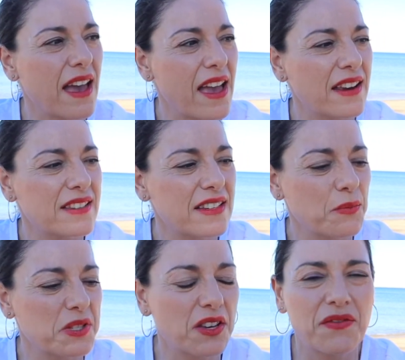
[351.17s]
and it
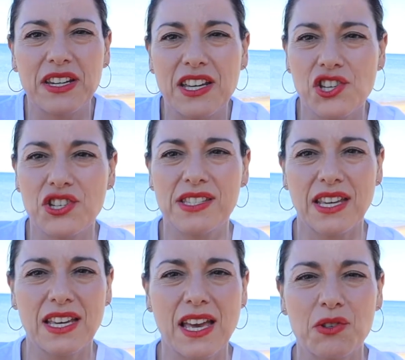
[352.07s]
was so funny because she's
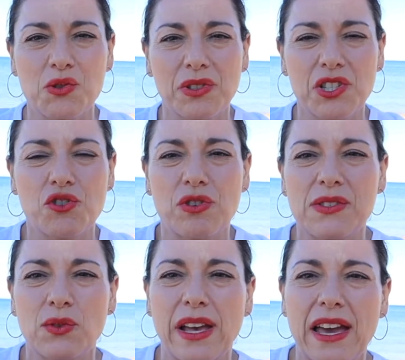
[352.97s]
saying how it's really
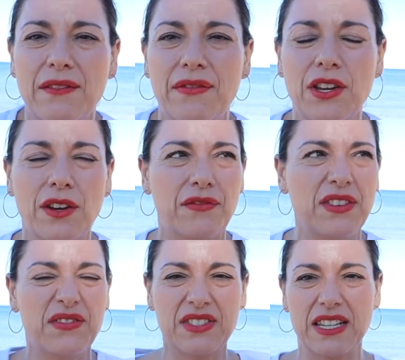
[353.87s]
stressful at
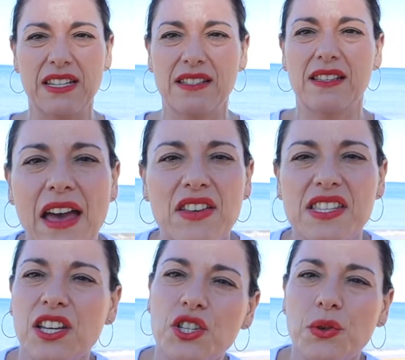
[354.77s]
15, and they're
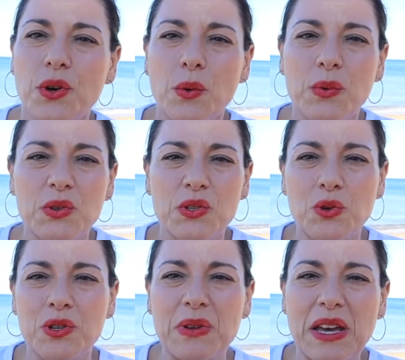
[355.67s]
saying to her, well, we were
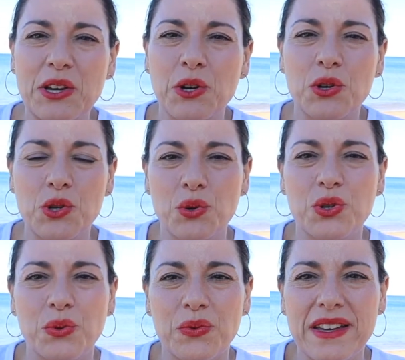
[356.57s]
talking about your
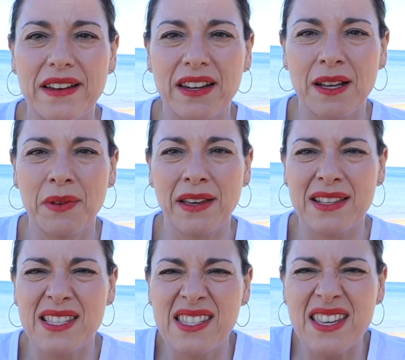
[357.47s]
career, and I'm like, at
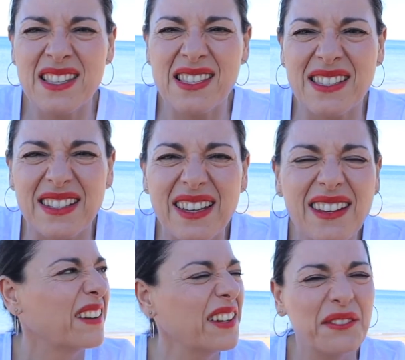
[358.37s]
16?
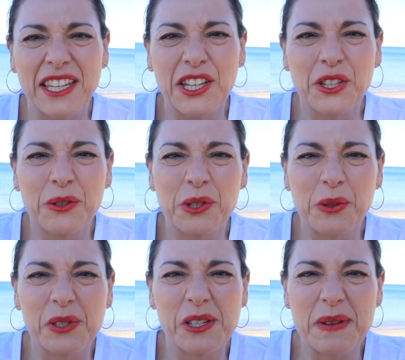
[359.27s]
I didn't fucking know what I
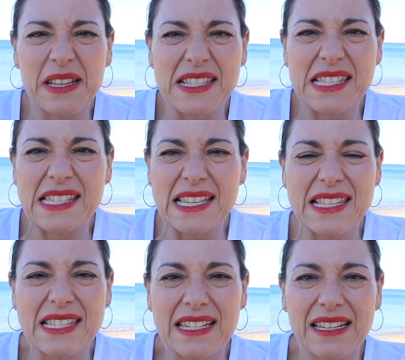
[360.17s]
wanted to be at
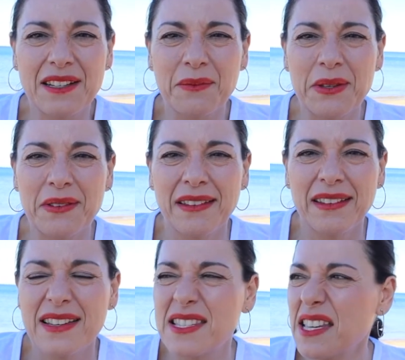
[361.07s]
16. I mean,
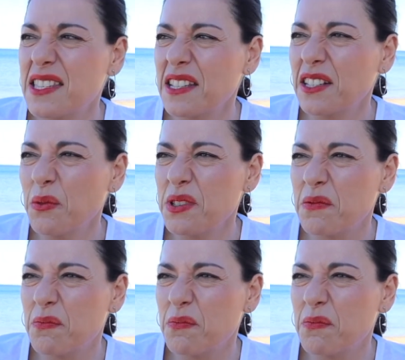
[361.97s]
16, I was a